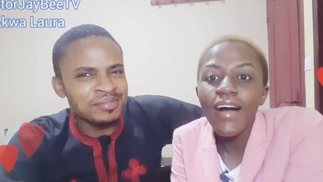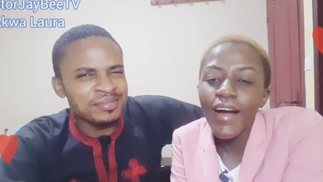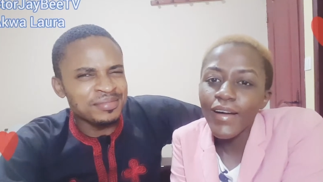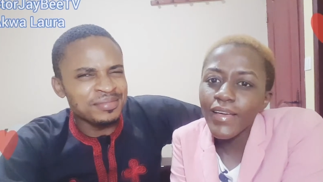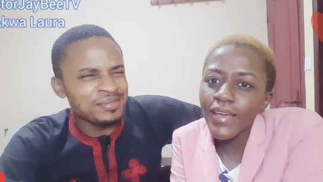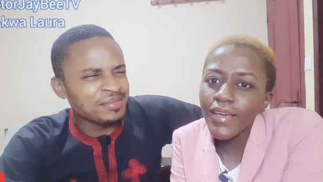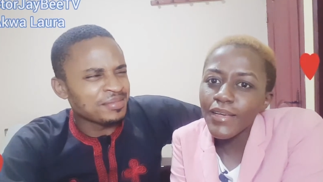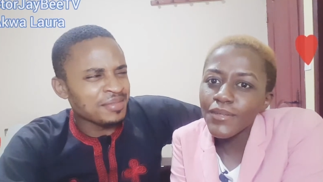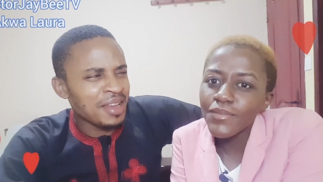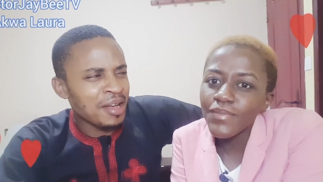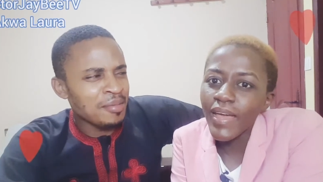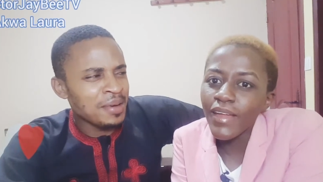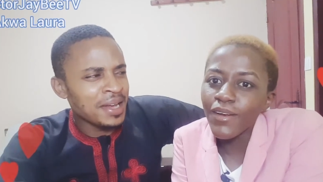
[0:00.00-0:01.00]
Speaker 1: Okay.
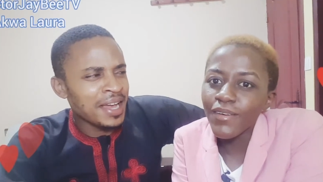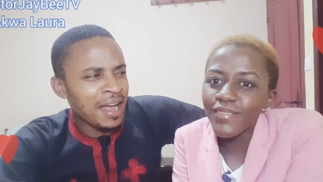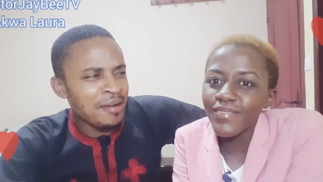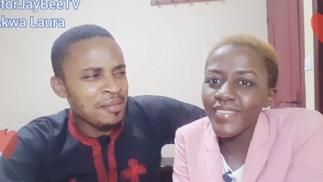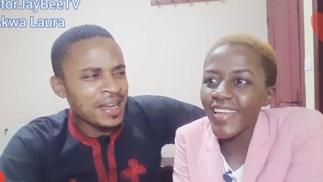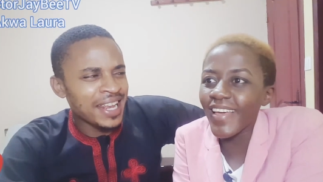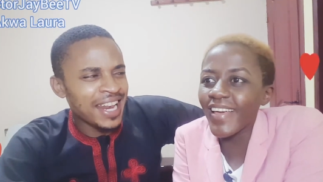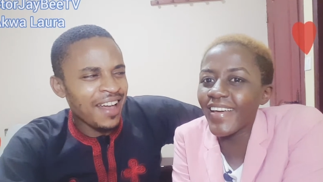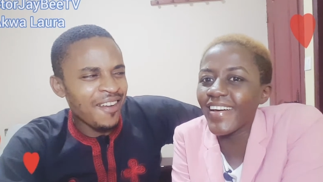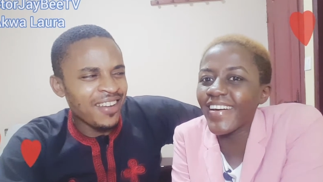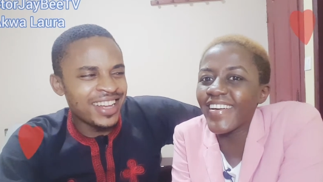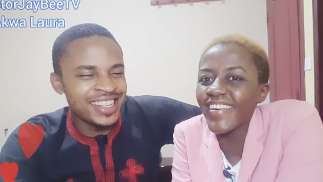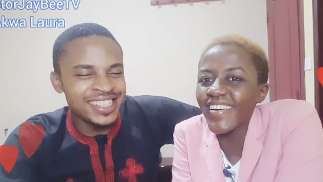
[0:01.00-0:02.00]
How am I
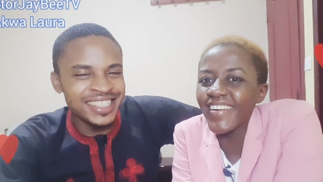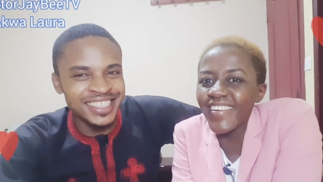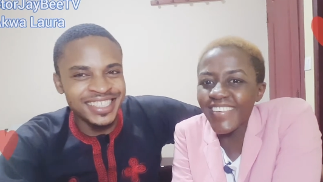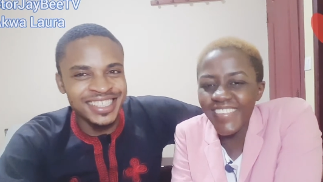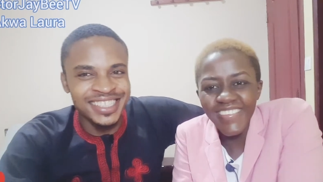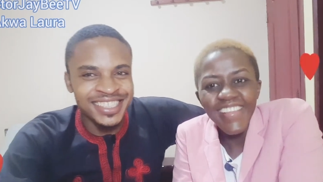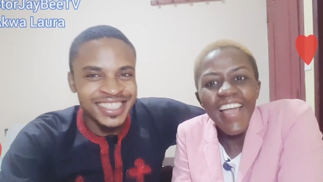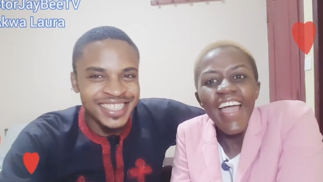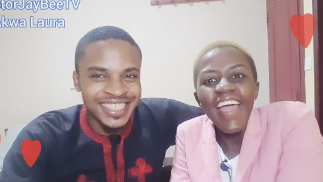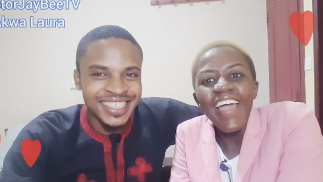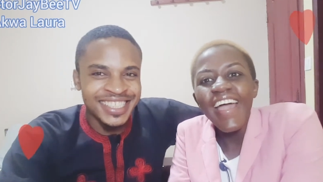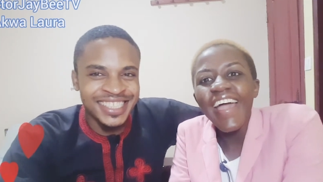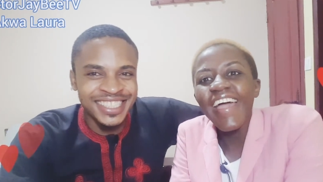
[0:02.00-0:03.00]
now?
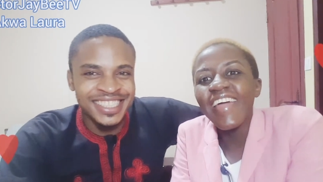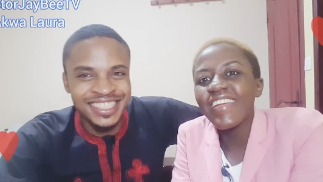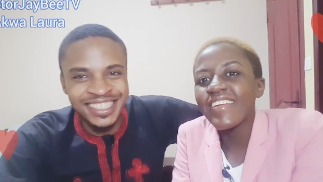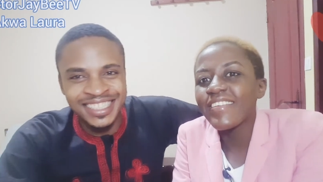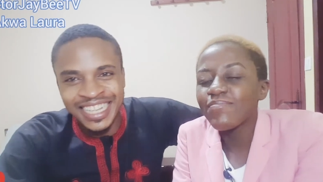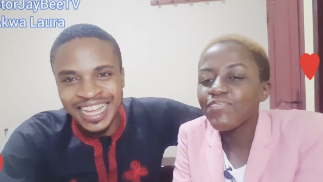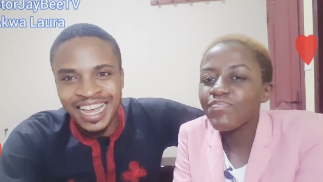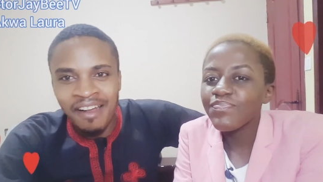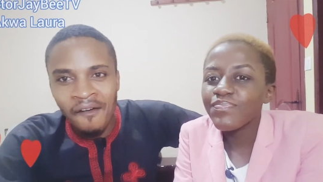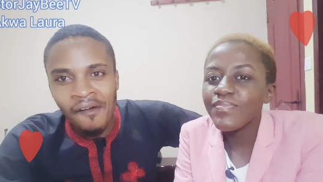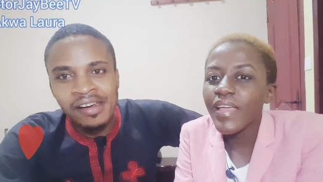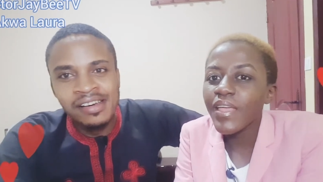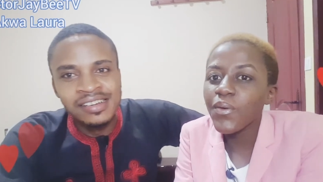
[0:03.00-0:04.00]
Speaker 2: And
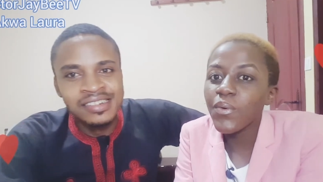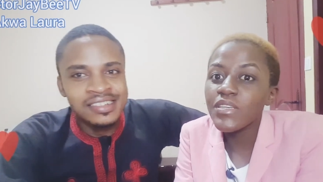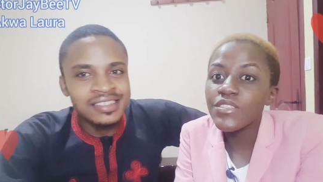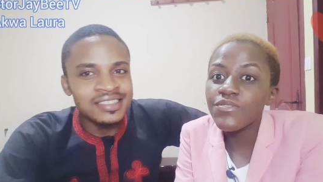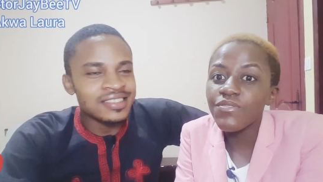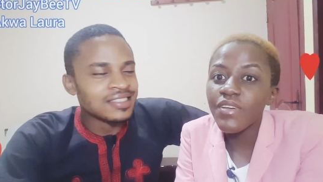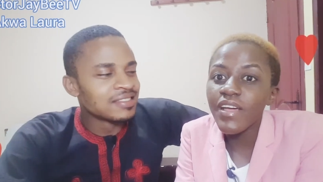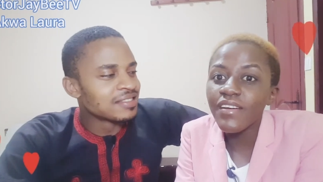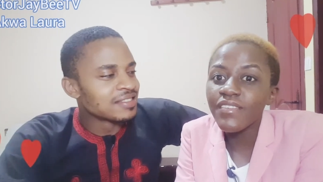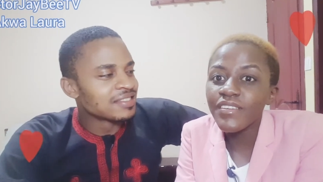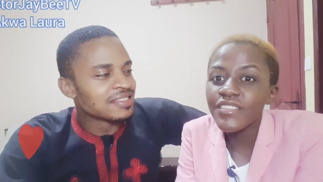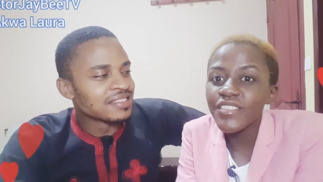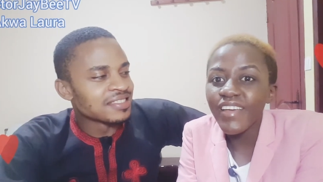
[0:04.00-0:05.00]
he was
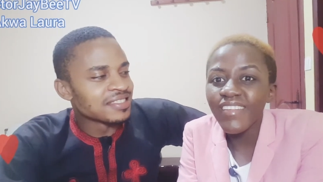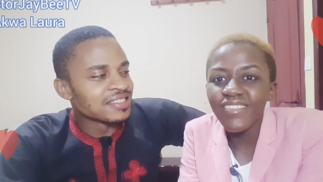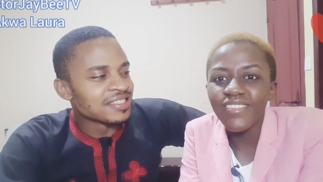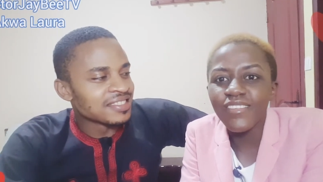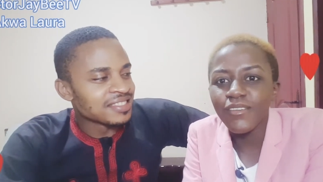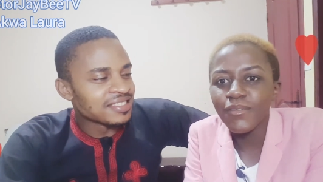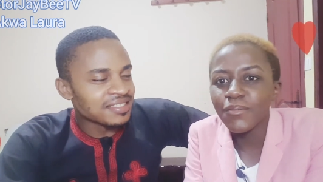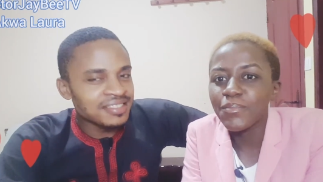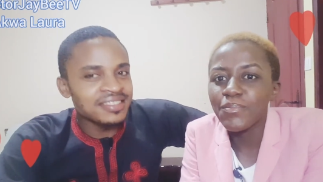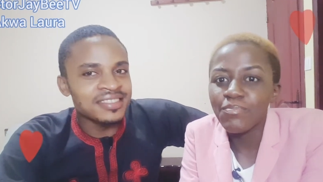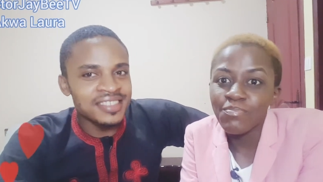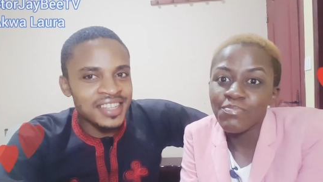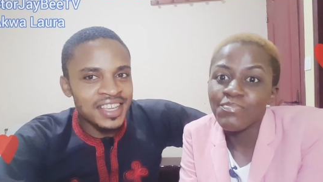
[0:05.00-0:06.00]
very gentle.
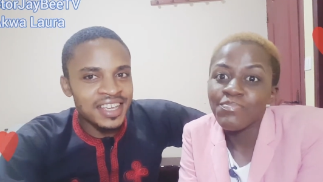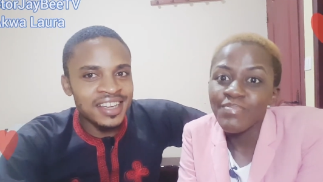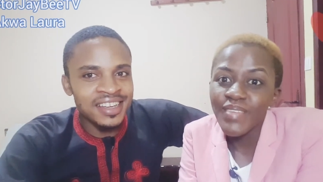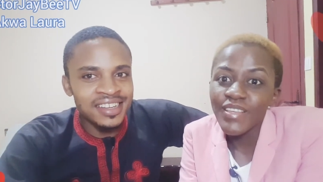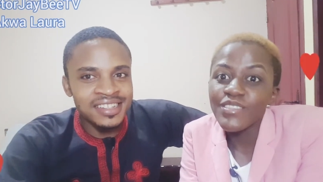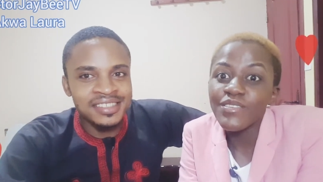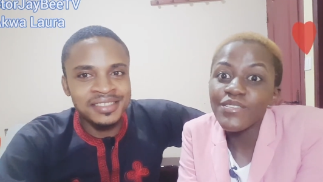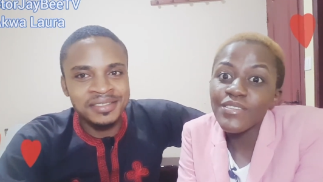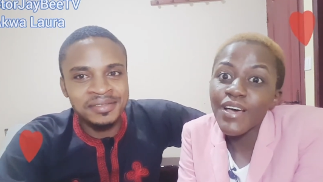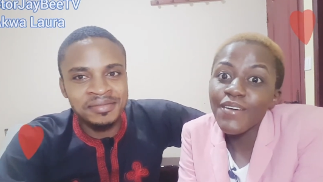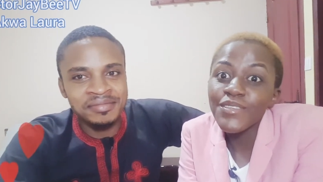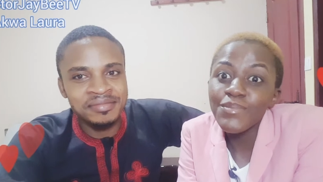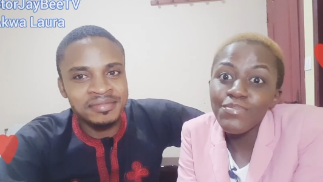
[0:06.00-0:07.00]
Speaker 1: Okay.
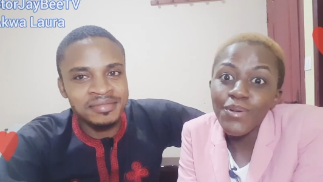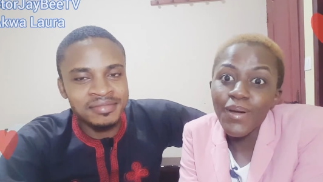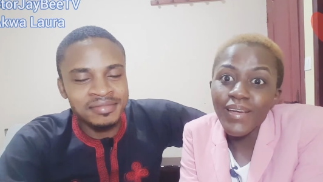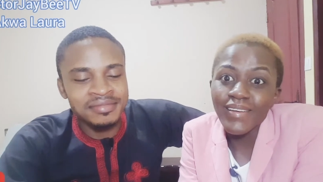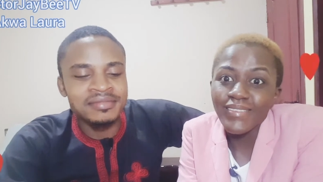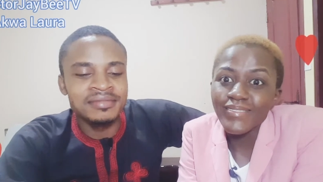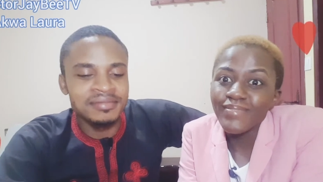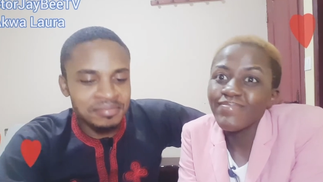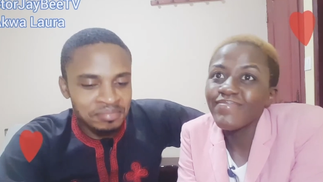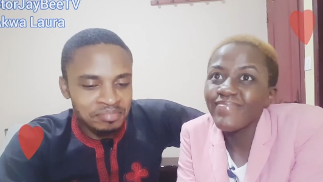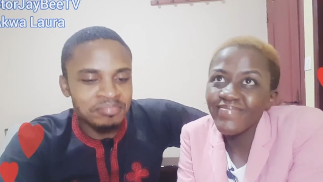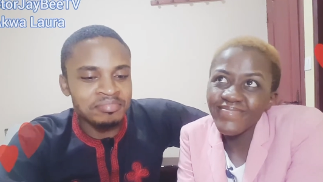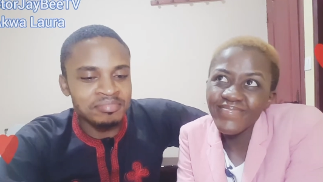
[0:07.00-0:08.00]
Speaker 2: Soft-spoken.
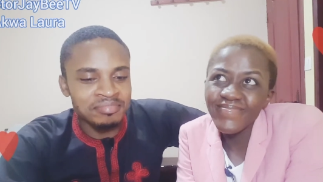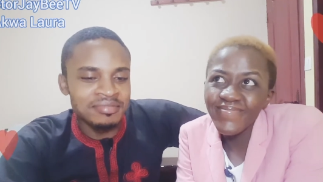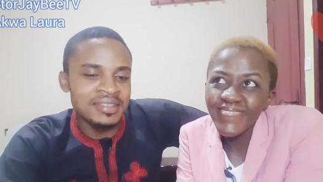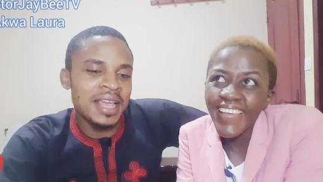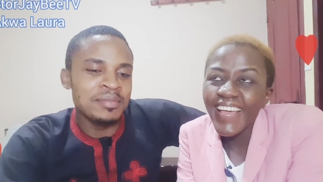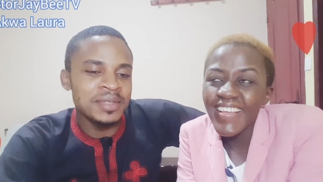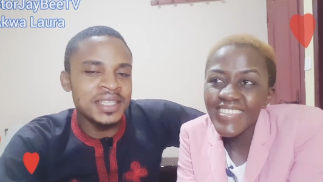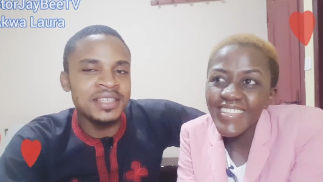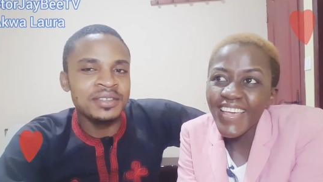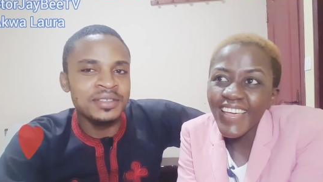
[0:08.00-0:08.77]
Speaker 1: I'm
Speaker 2: still